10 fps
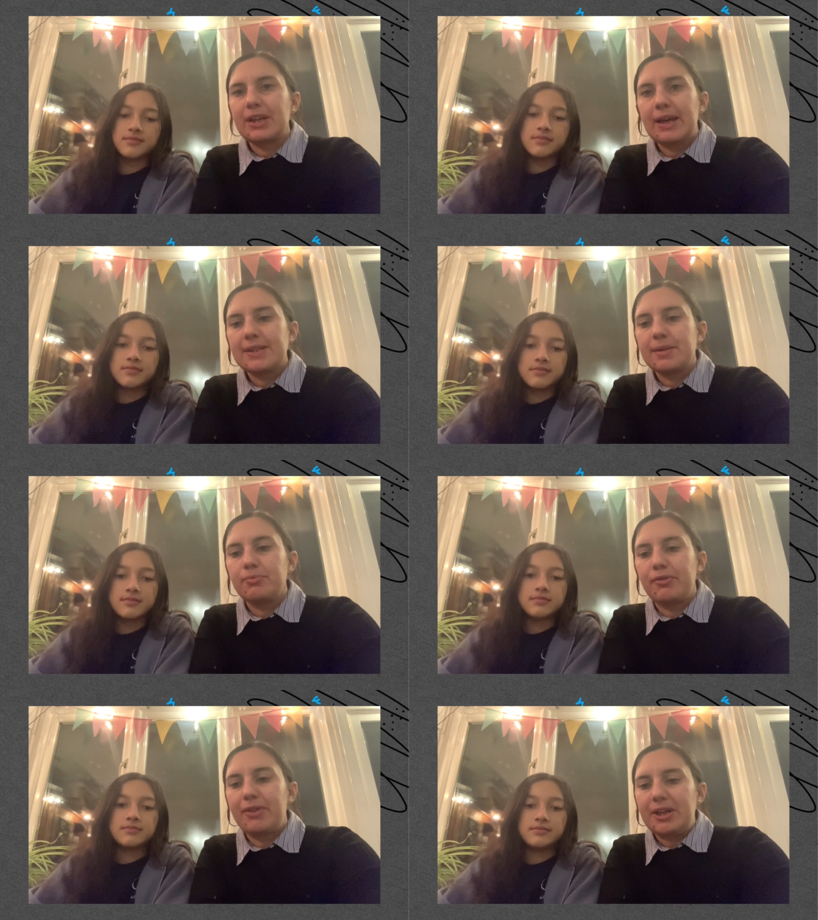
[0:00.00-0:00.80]
Speaker 1: share
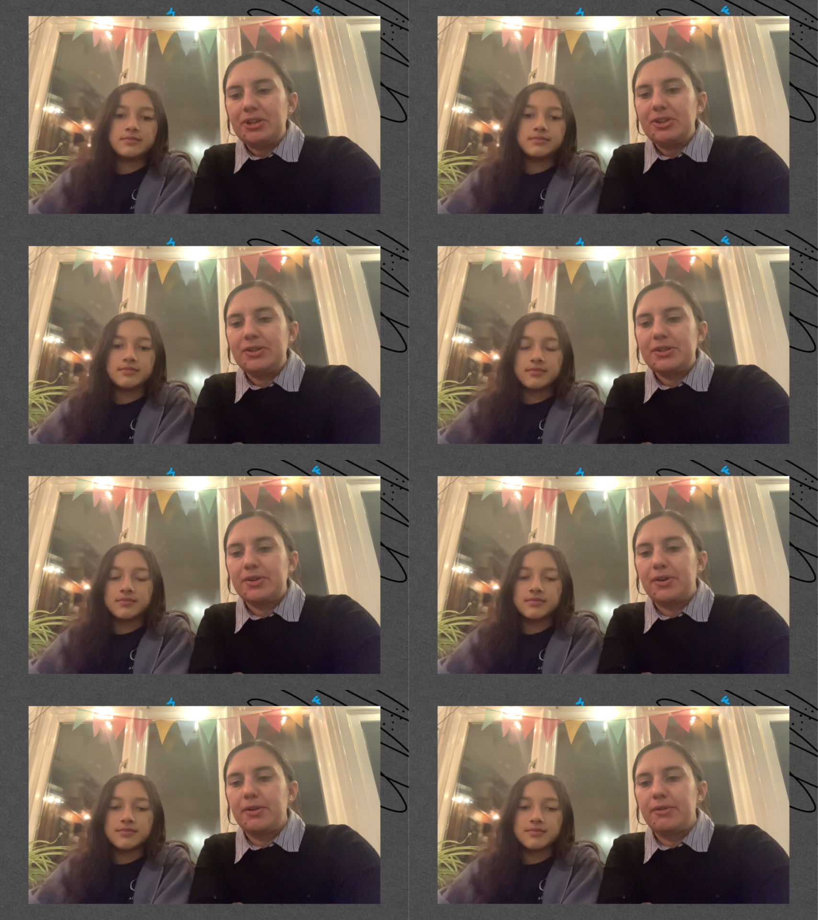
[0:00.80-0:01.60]
some
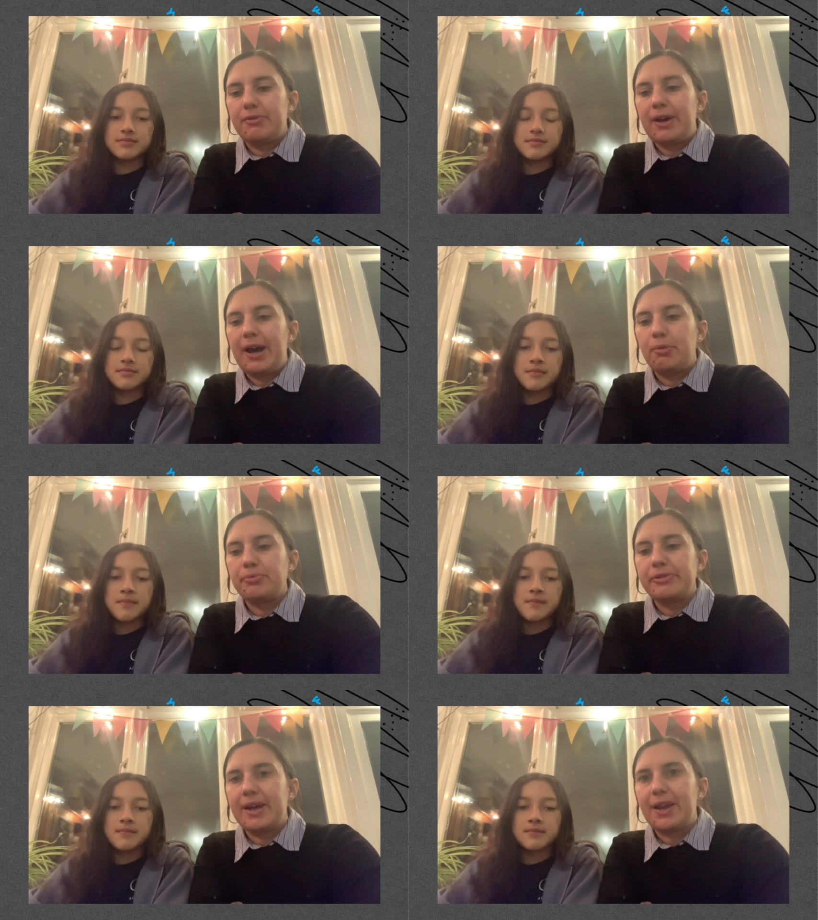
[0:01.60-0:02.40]
reflections of how
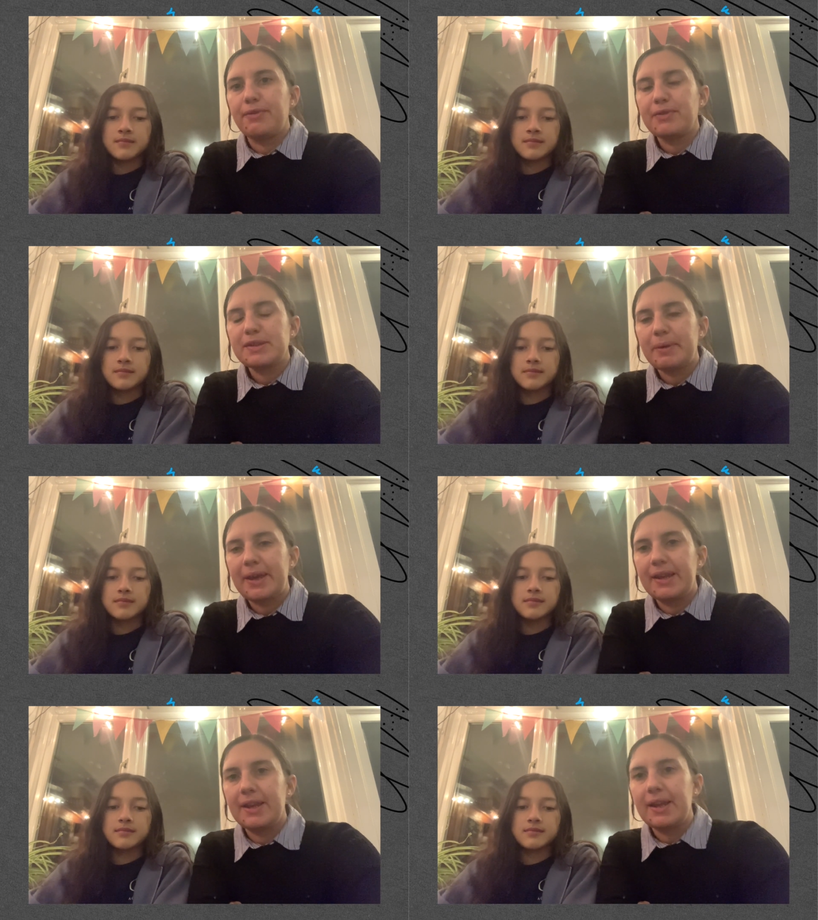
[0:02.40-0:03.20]
prayer life has
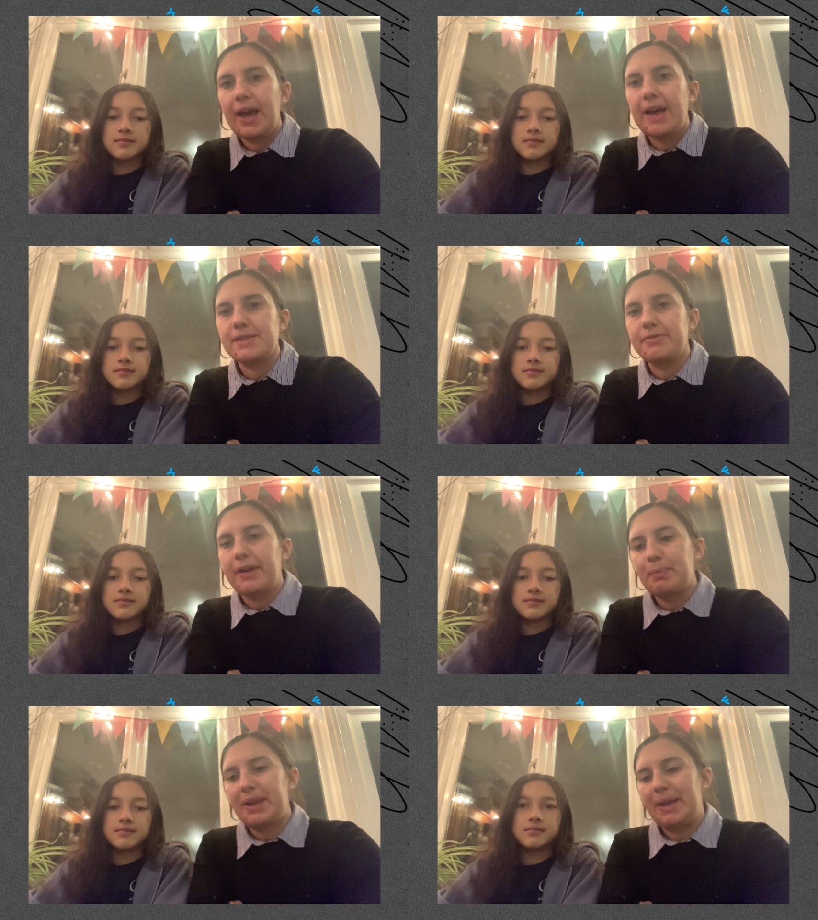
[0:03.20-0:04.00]
been as a
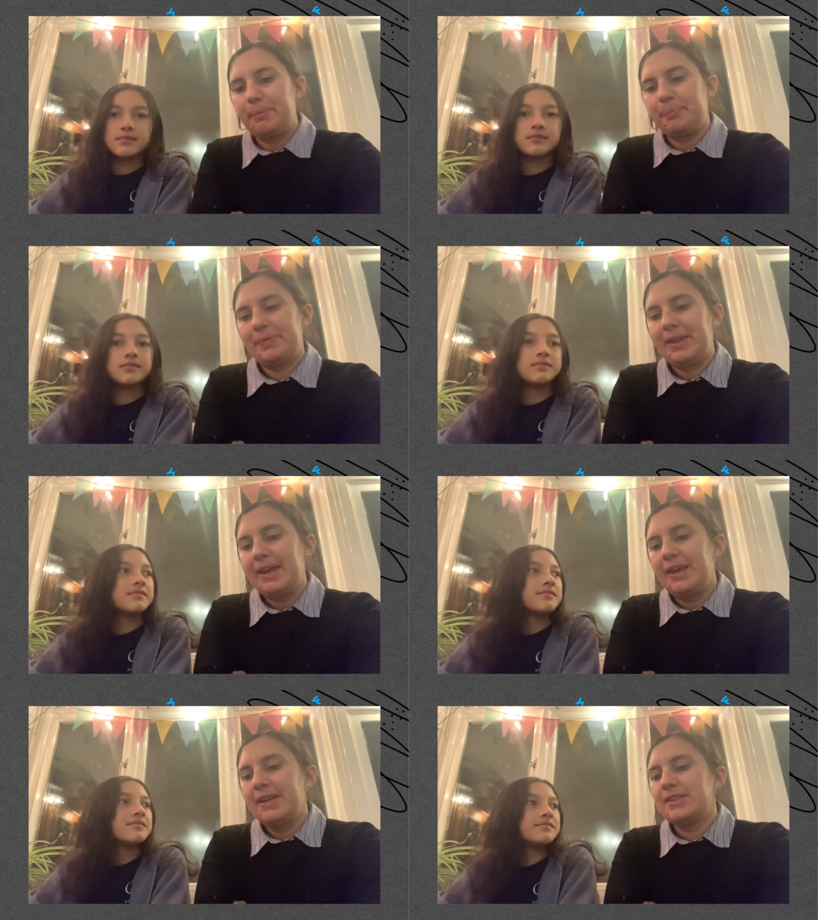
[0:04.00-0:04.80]
family.
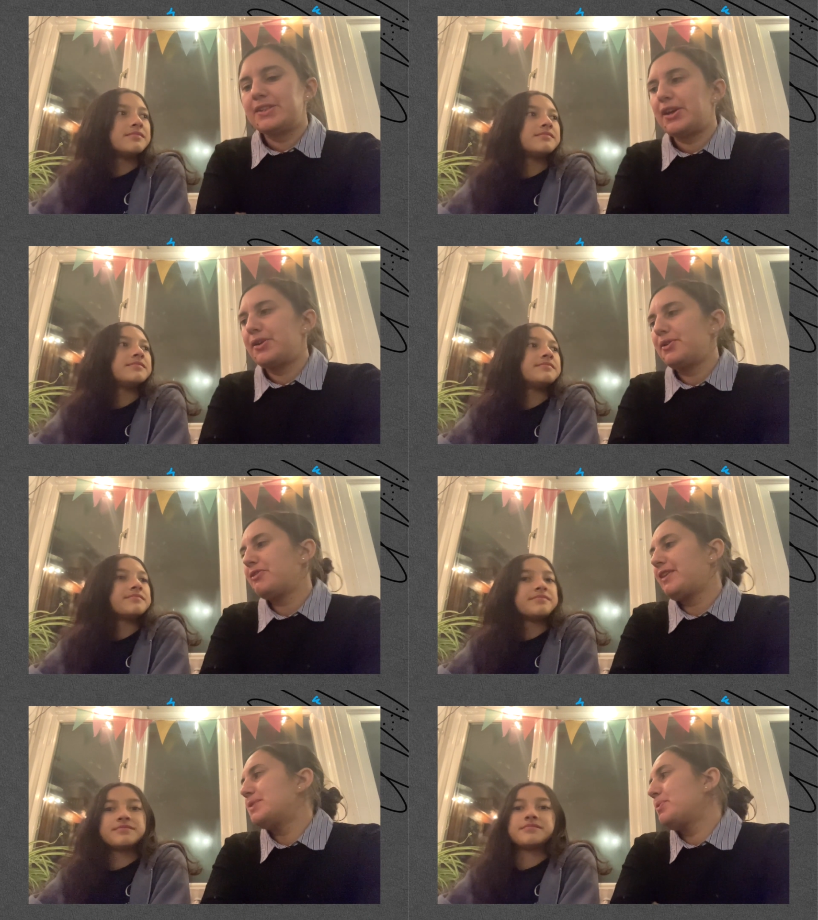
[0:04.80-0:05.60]
So
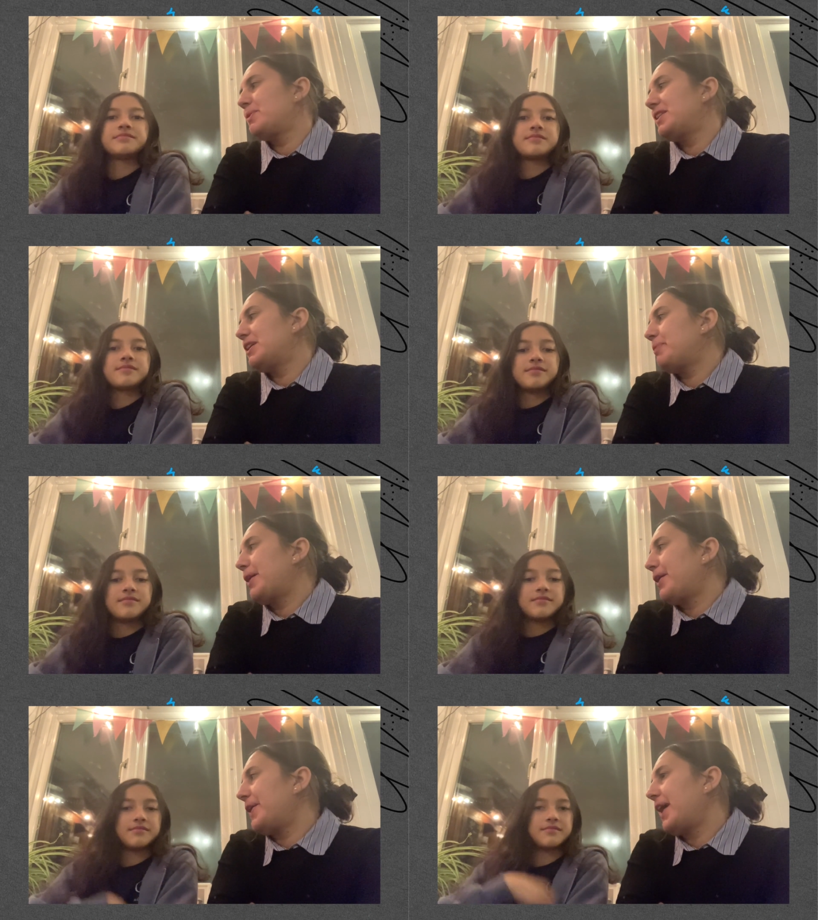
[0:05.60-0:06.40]
Grace, when we think
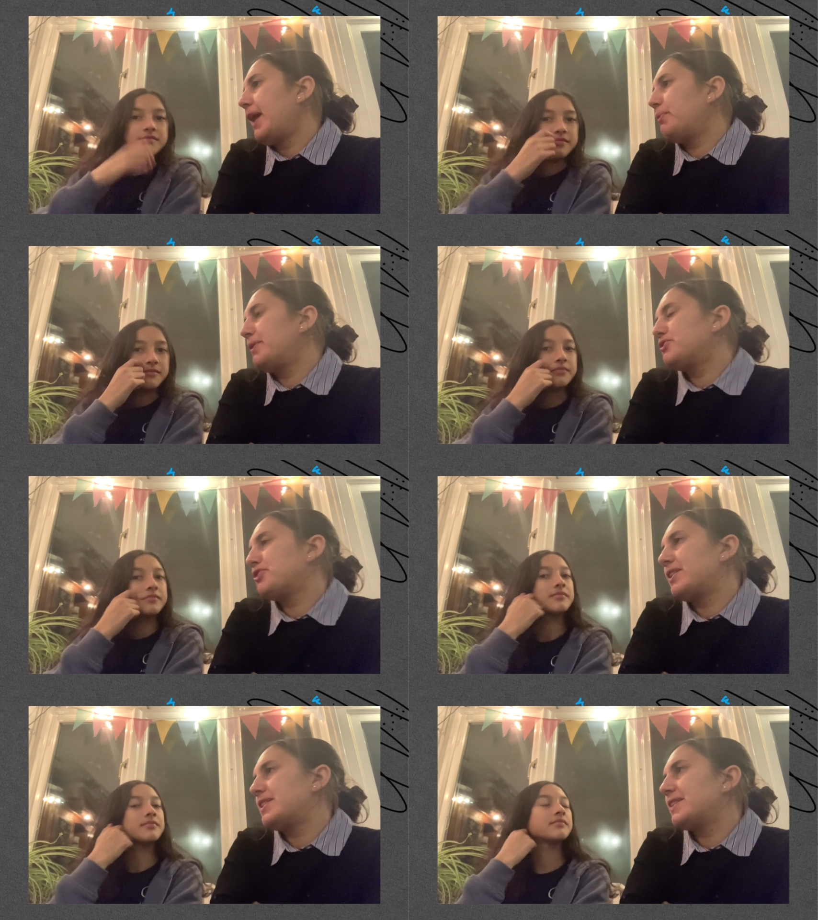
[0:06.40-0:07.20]
about how we've
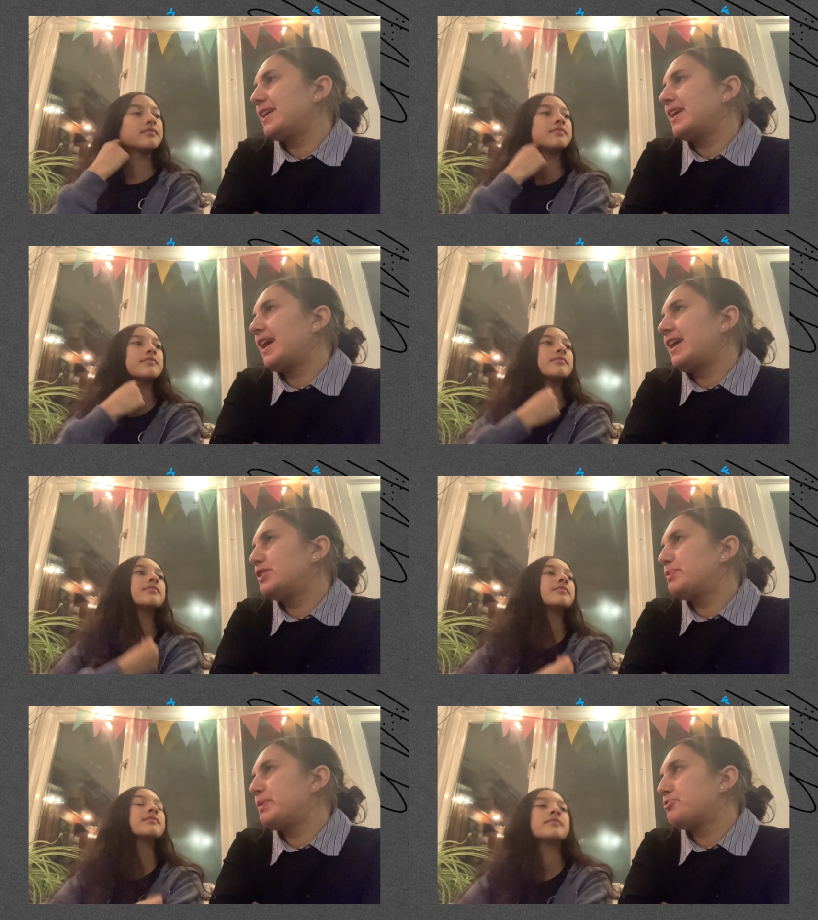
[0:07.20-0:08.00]
tried to
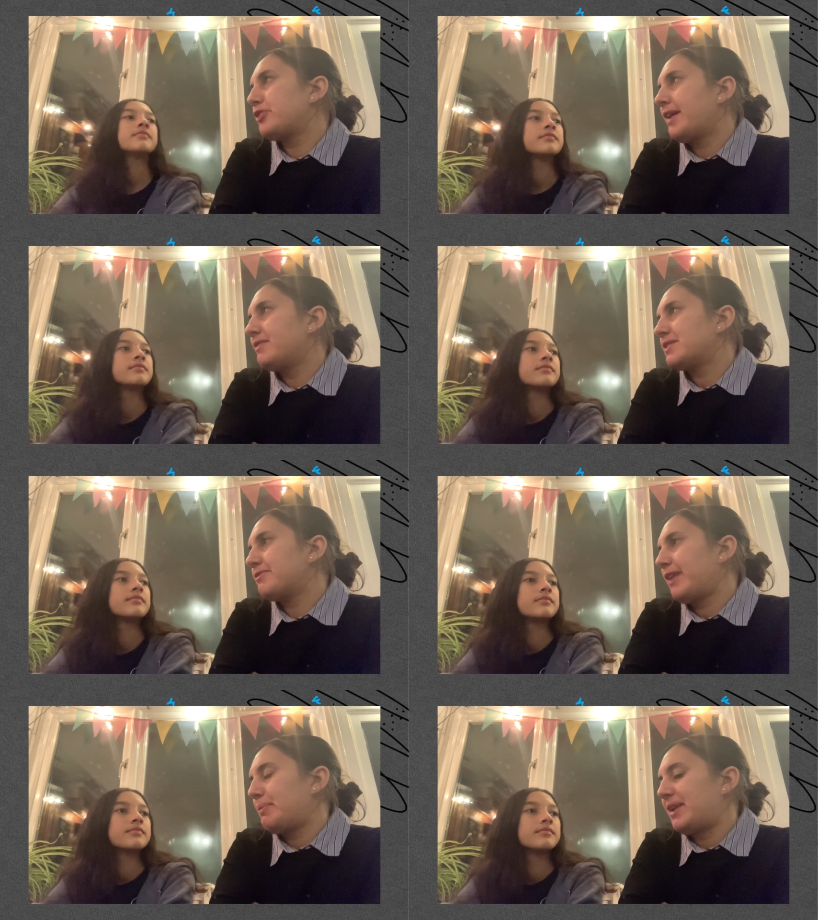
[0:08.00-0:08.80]
engage with prayer as a
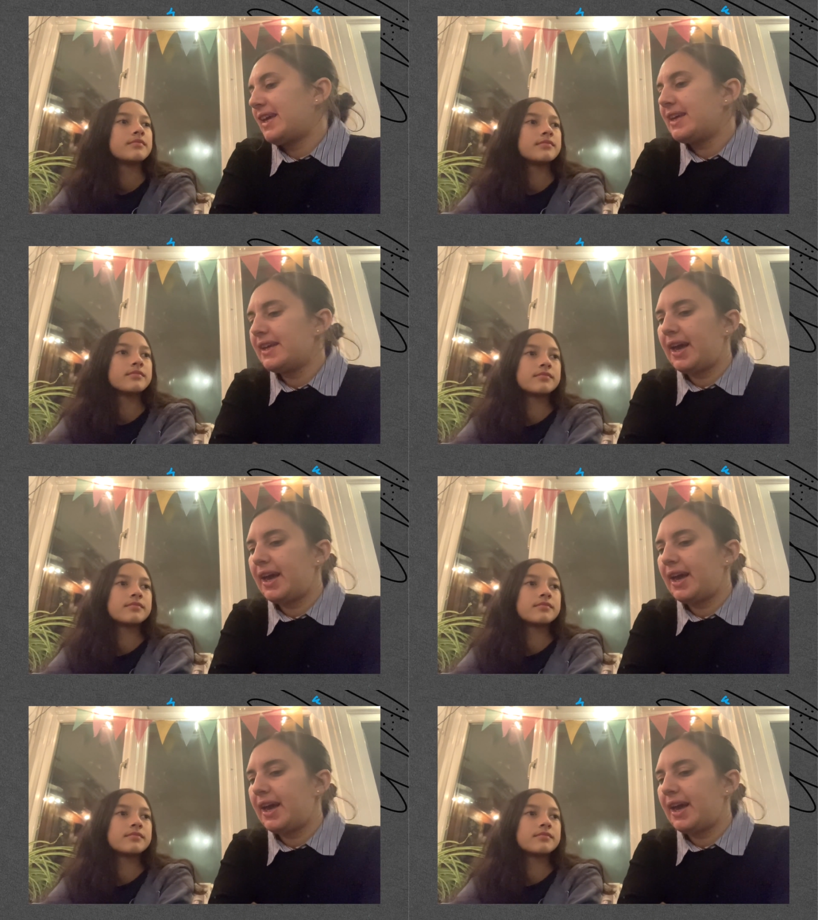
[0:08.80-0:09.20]
family,